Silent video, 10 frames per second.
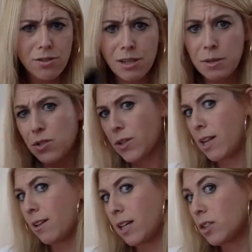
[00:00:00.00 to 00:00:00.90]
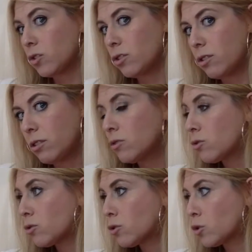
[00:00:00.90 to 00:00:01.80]
you see me doing that? Like
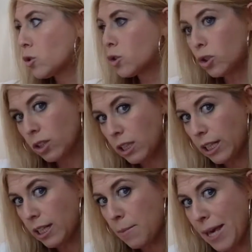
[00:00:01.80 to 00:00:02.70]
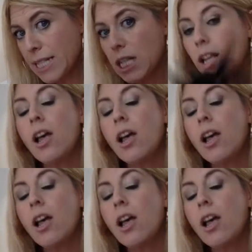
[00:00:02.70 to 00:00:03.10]
cleaning the mantle?